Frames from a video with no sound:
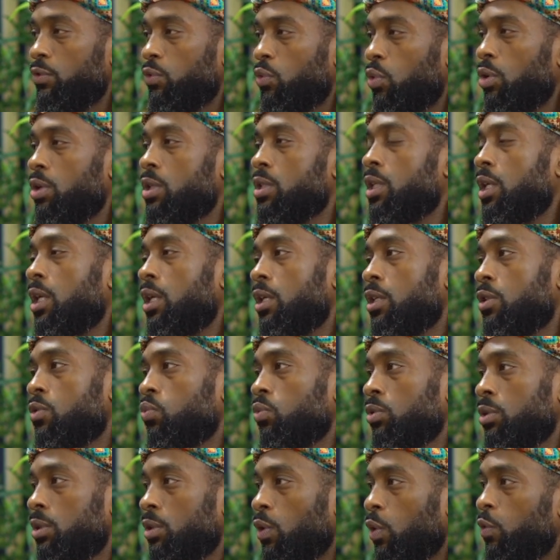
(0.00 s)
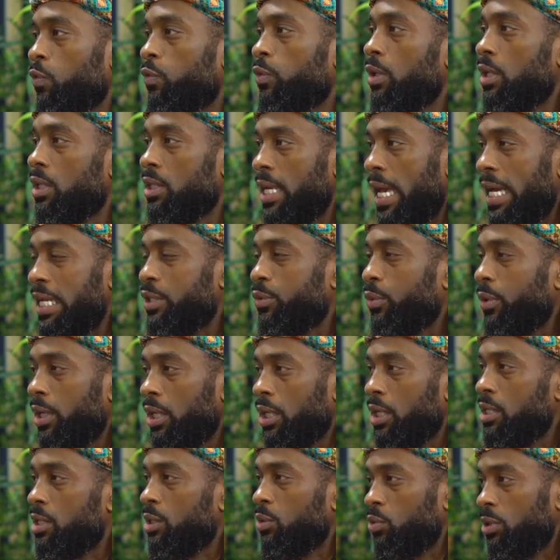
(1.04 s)
Of course, his was over exaggerated
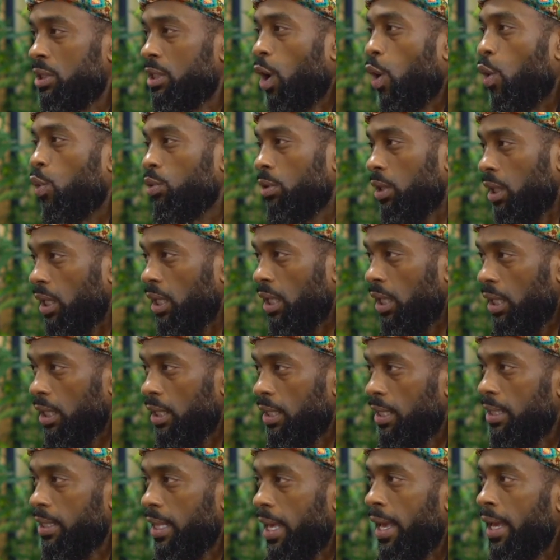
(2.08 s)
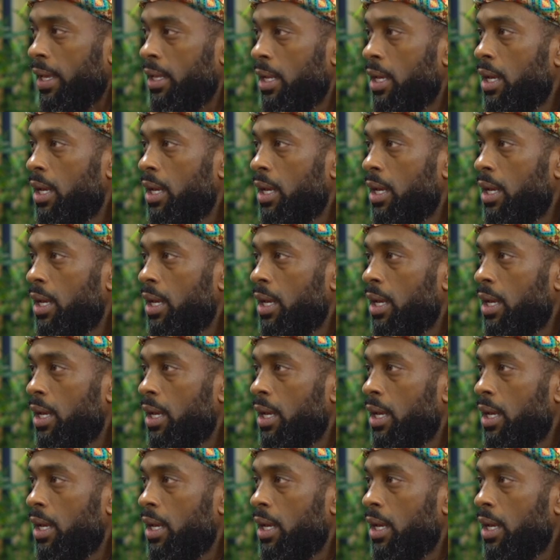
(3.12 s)
because he was only eating that,